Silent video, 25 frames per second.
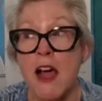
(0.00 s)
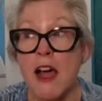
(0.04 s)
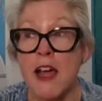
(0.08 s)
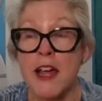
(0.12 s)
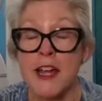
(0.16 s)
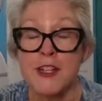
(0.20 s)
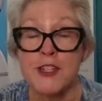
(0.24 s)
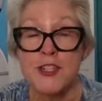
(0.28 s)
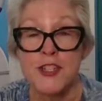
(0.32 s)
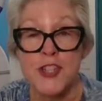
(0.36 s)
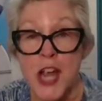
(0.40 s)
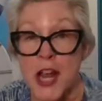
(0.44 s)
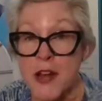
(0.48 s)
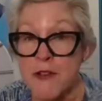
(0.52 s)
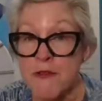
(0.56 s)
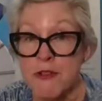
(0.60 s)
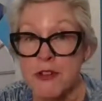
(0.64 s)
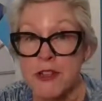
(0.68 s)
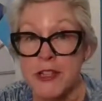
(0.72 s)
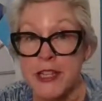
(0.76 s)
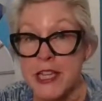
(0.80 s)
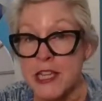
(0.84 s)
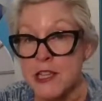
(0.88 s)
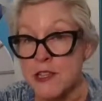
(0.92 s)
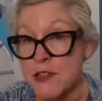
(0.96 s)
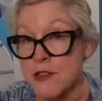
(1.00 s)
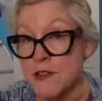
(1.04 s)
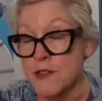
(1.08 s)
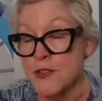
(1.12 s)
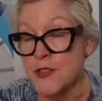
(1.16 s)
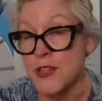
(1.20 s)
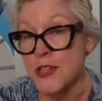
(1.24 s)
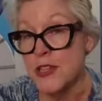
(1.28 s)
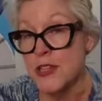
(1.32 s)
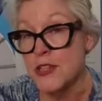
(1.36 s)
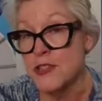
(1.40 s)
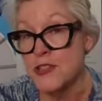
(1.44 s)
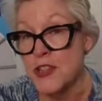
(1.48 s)
I generally
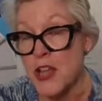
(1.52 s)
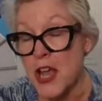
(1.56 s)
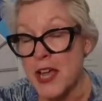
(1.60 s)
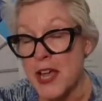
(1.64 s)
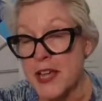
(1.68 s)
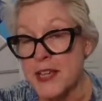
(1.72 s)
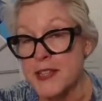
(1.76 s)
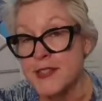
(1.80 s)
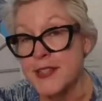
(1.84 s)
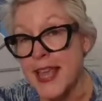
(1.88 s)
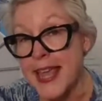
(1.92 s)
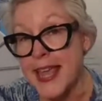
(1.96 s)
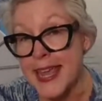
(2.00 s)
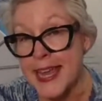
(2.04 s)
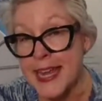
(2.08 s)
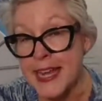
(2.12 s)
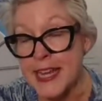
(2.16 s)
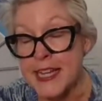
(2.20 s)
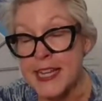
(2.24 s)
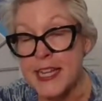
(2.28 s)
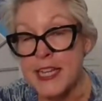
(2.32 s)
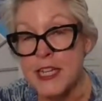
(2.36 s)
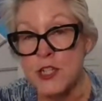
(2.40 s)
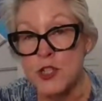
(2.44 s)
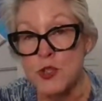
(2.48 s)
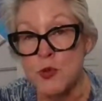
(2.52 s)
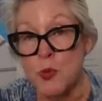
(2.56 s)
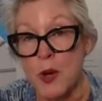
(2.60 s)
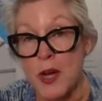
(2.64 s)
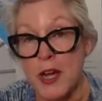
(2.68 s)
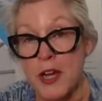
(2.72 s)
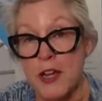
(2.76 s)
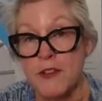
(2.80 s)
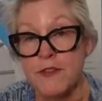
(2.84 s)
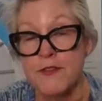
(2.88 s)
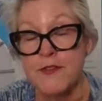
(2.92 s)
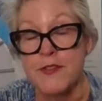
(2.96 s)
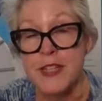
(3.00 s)
use a size
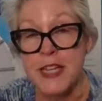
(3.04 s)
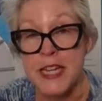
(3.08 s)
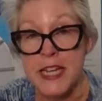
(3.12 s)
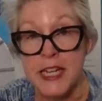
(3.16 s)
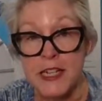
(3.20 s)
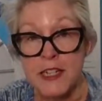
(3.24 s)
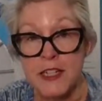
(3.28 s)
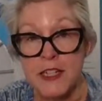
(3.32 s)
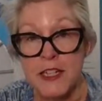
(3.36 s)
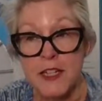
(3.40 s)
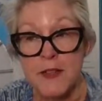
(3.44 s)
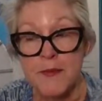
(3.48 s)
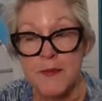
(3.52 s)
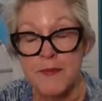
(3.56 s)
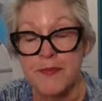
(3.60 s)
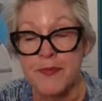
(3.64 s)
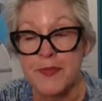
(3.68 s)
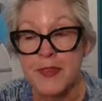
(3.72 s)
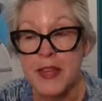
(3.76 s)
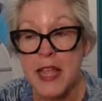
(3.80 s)
80-12 needle.